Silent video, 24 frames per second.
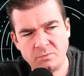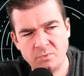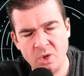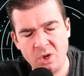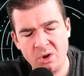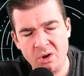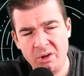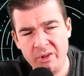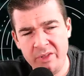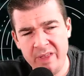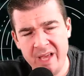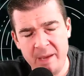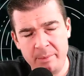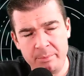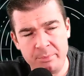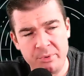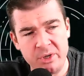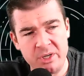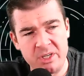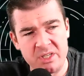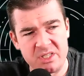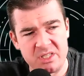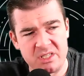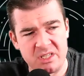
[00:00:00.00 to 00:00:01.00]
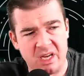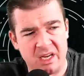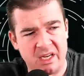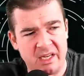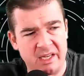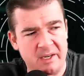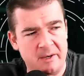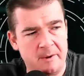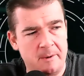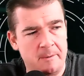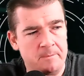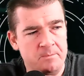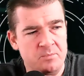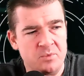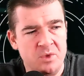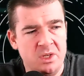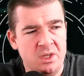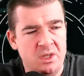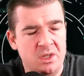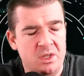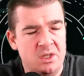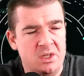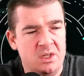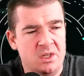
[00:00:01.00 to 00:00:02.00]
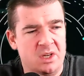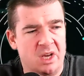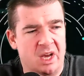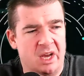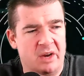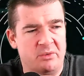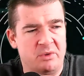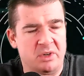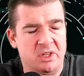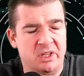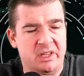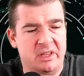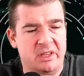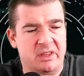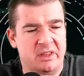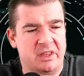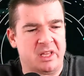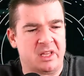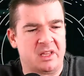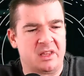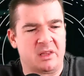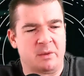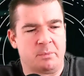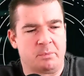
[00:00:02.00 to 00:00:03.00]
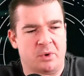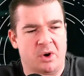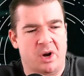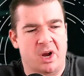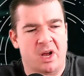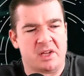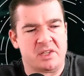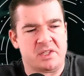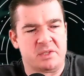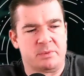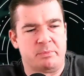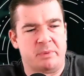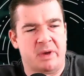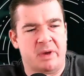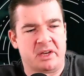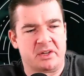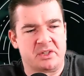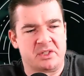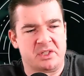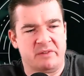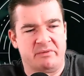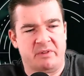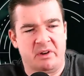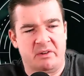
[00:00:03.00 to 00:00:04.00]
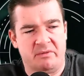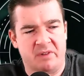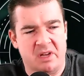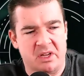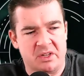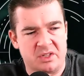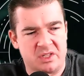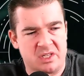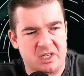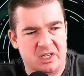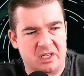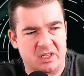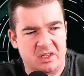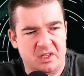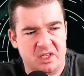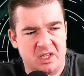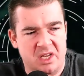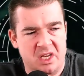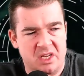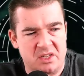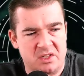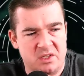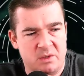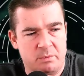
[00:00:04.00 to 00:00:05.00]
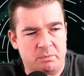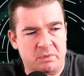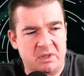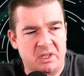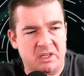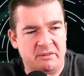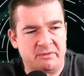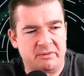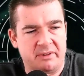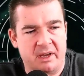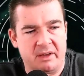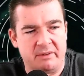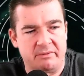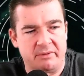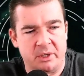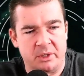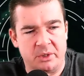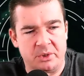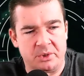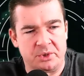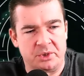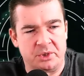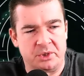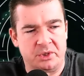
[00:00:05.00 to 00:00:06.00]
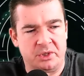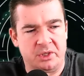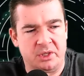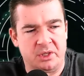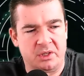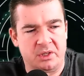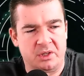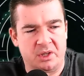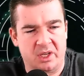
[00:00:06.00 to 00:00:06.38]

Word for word: All that put aside, I really think the prospects of investing in the S&P 500